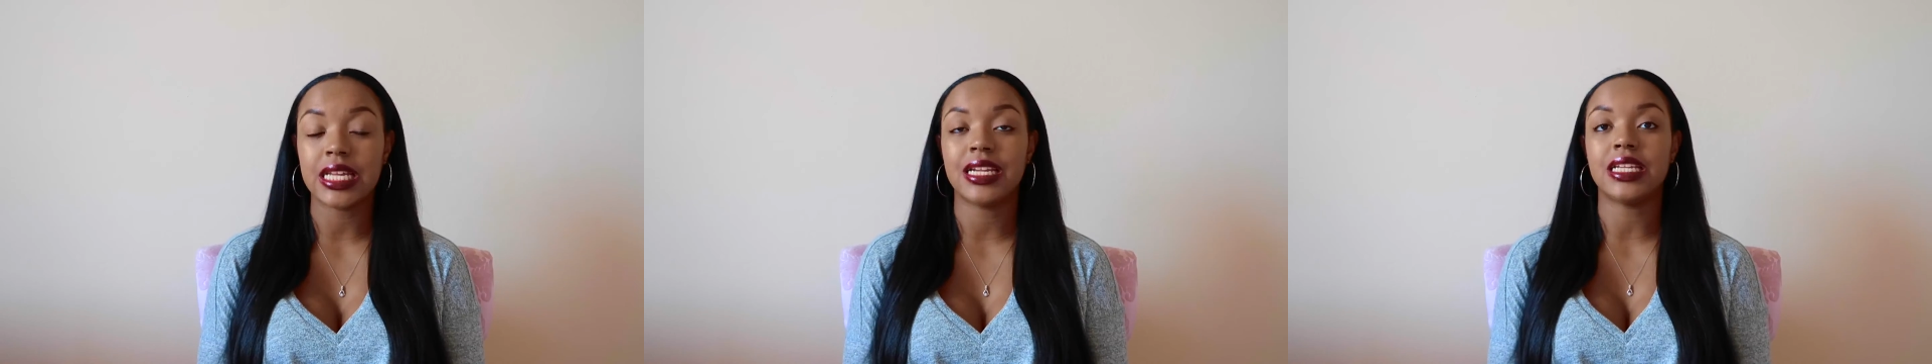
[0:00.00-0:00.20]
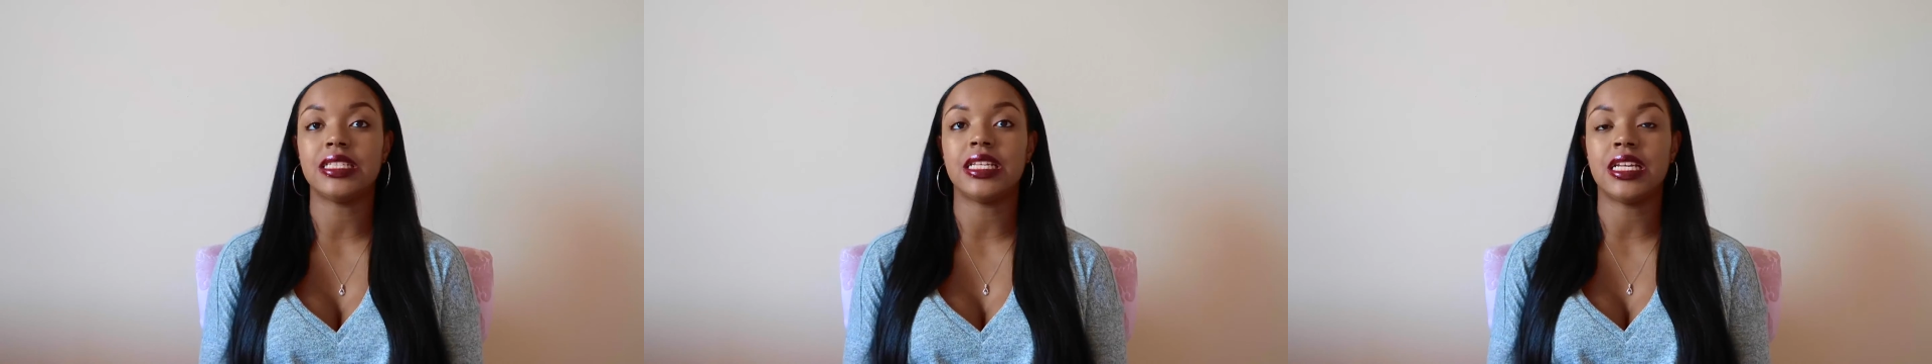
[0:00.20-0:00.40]

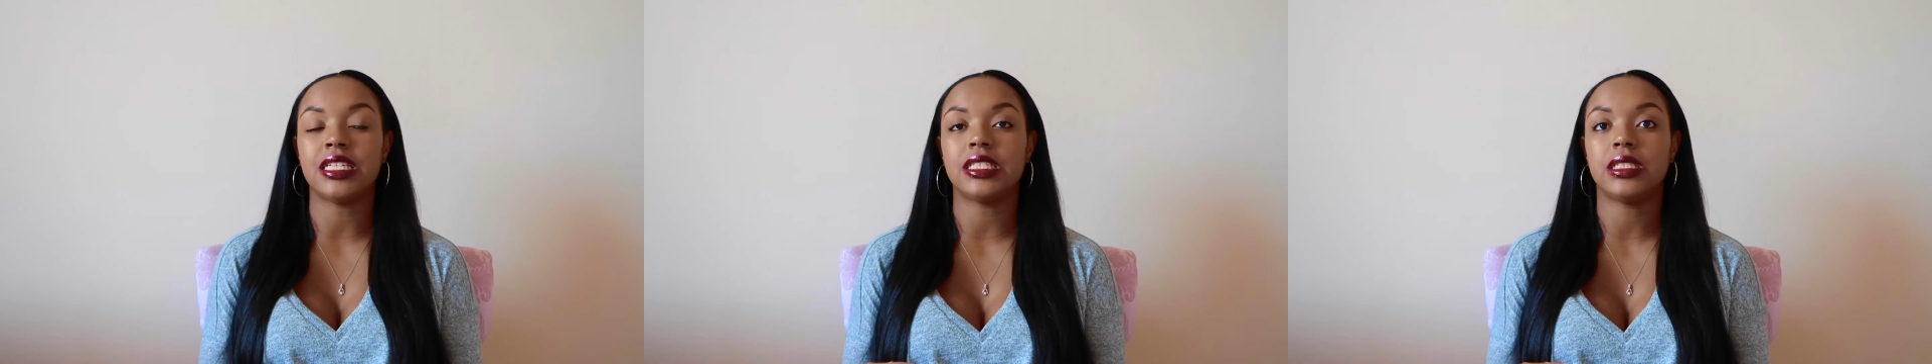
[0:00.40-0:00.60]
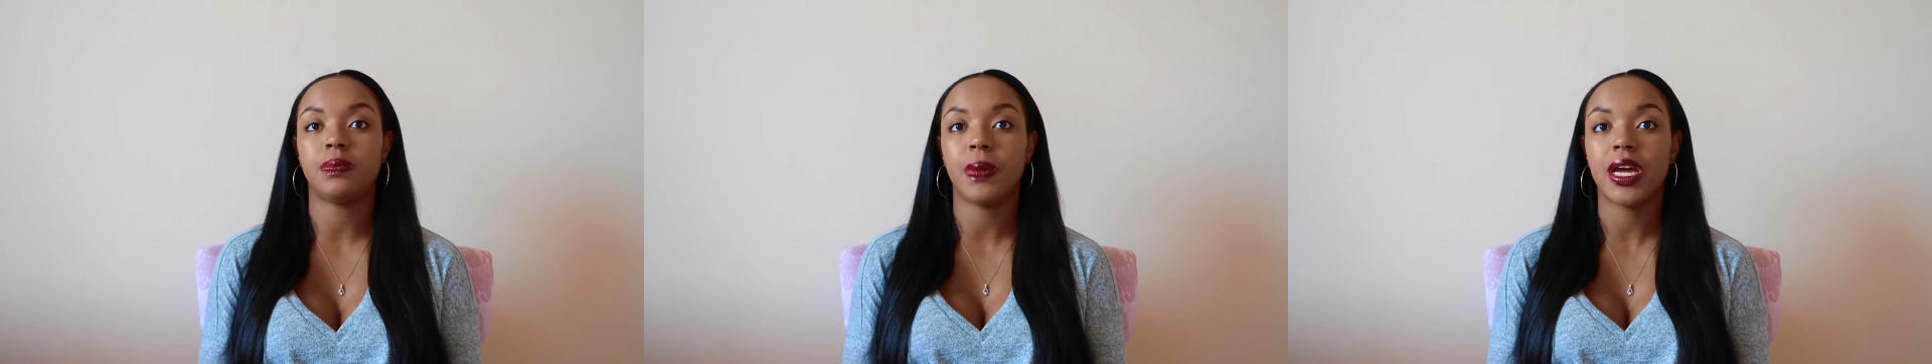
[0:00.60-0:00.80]
it is
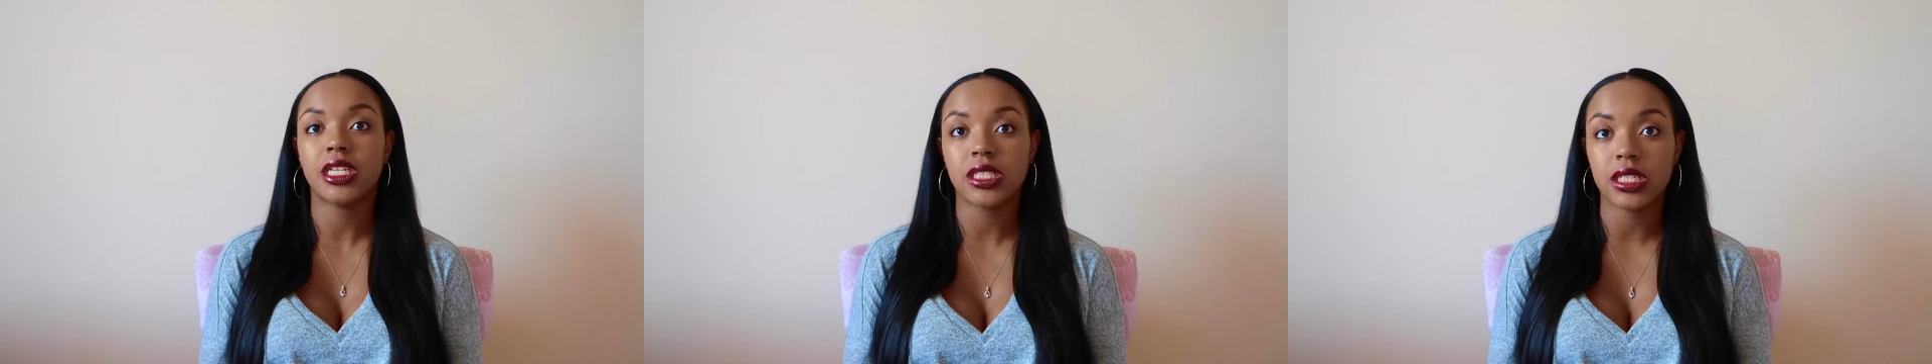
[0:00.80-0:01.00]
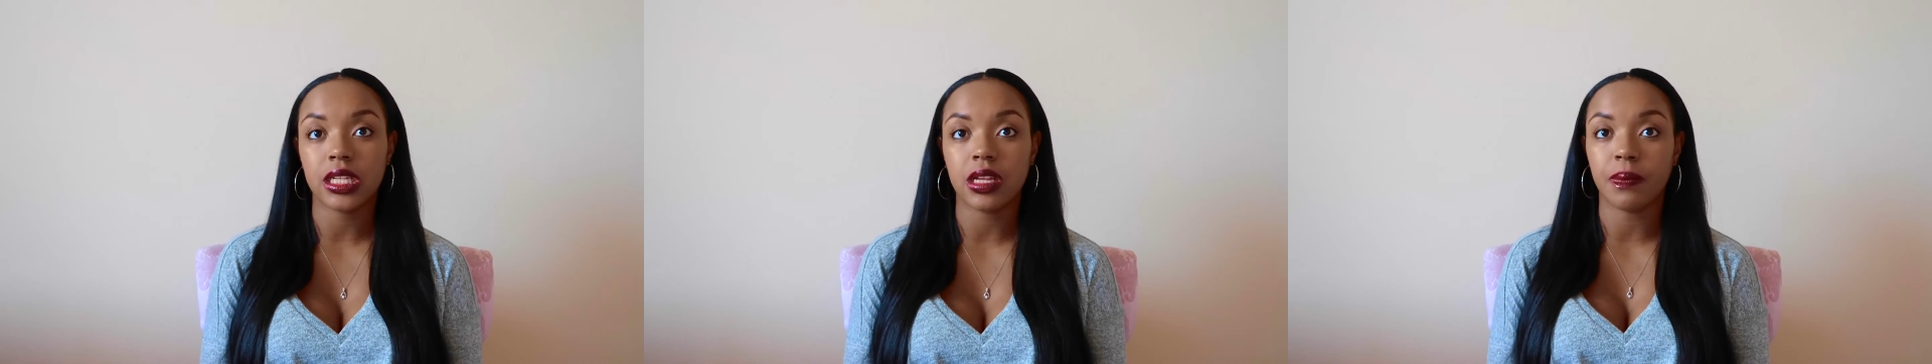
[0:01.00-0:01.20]

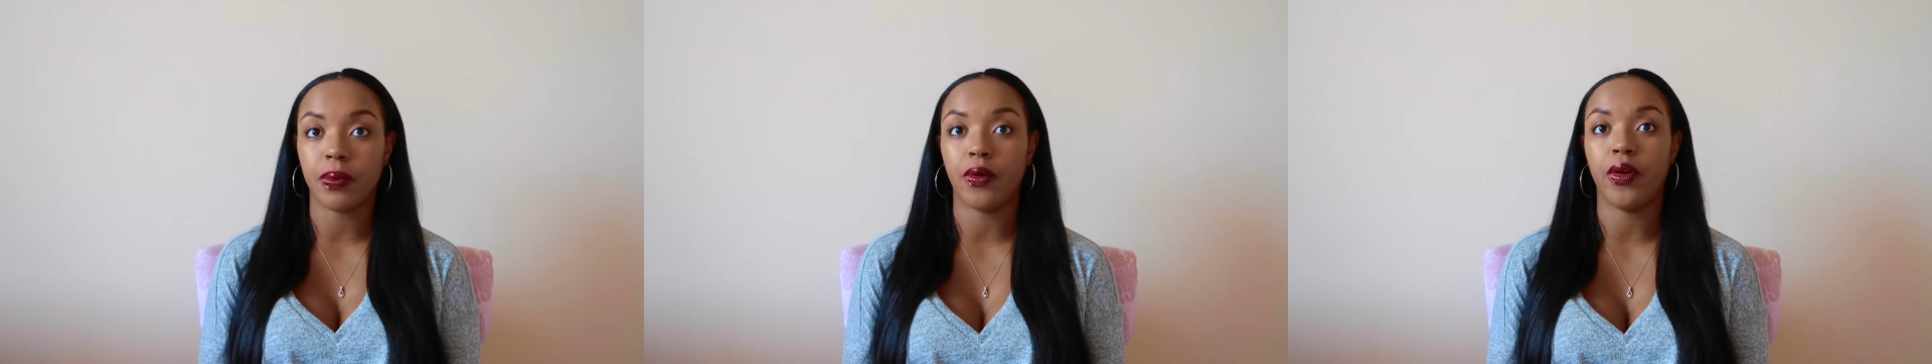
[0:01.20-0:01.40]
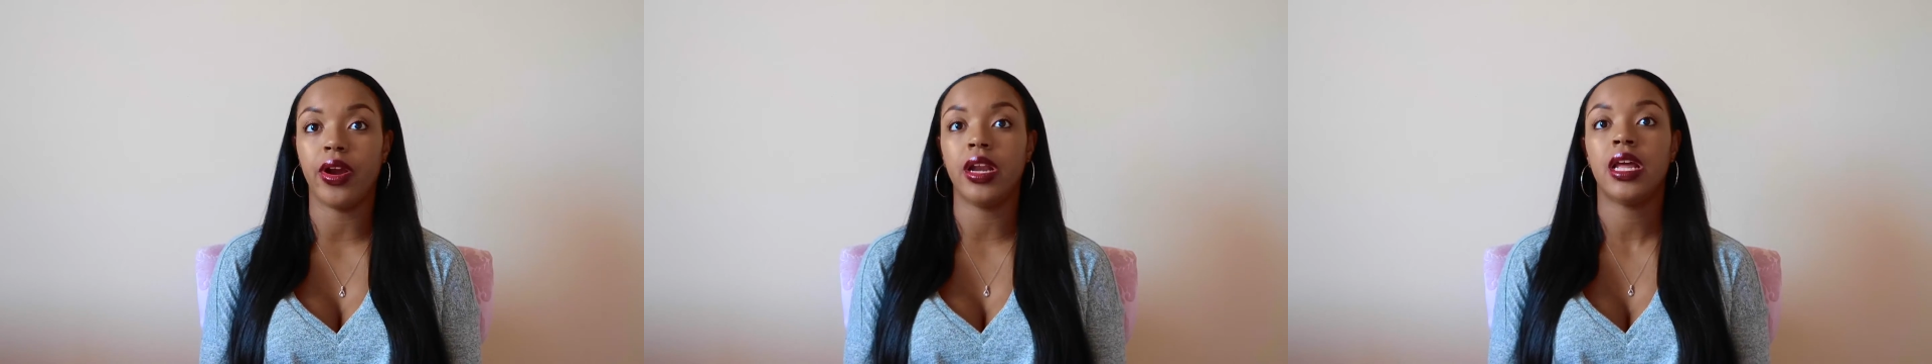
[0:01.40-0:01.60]
especially
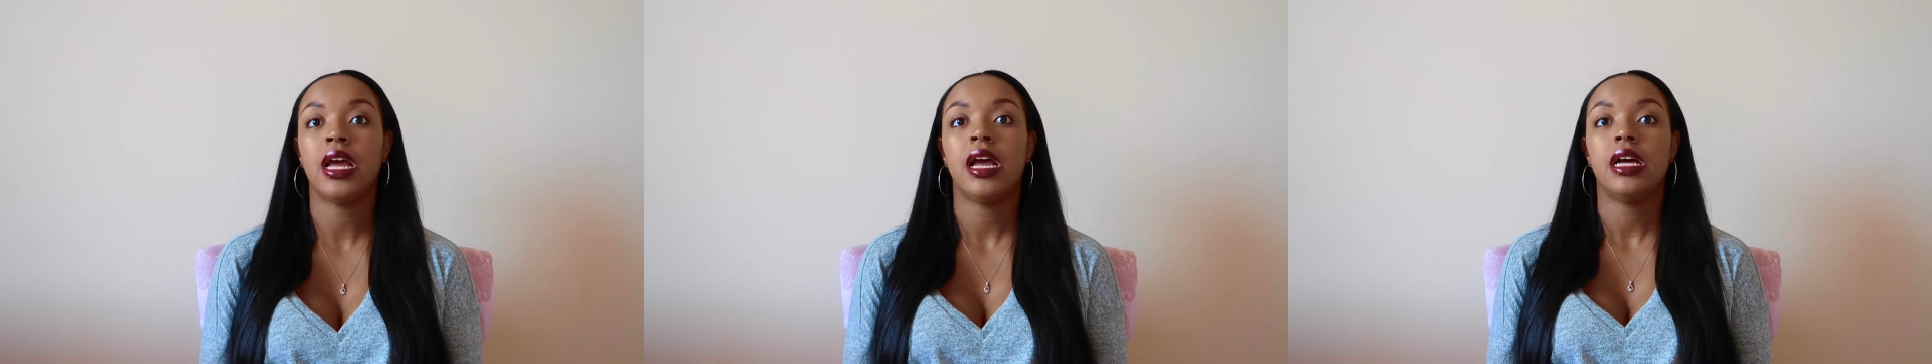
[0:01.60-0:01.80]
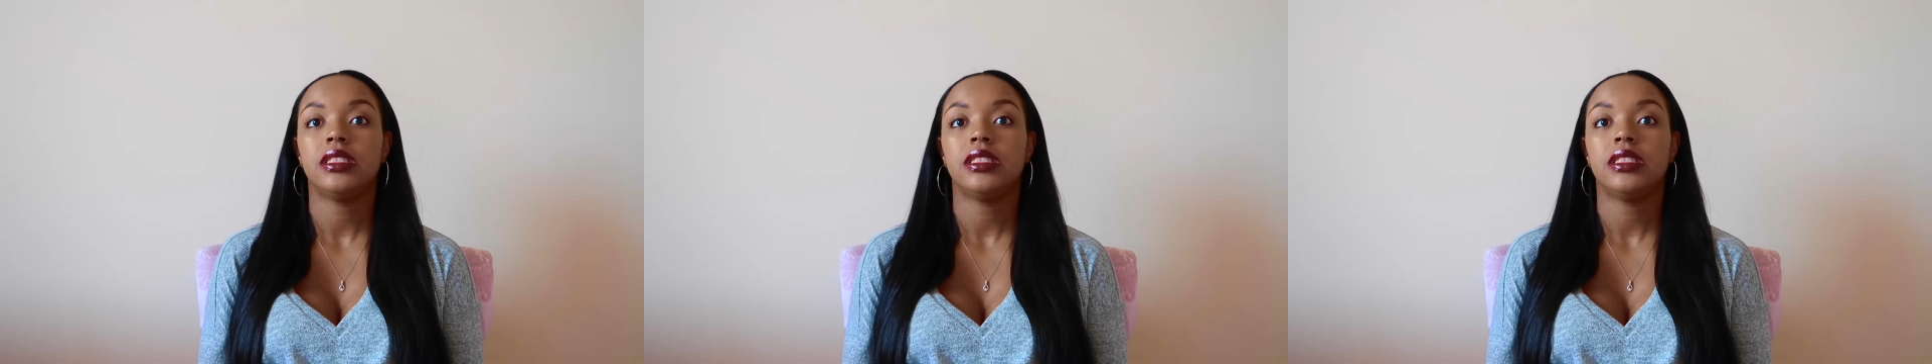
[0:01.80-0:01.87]
important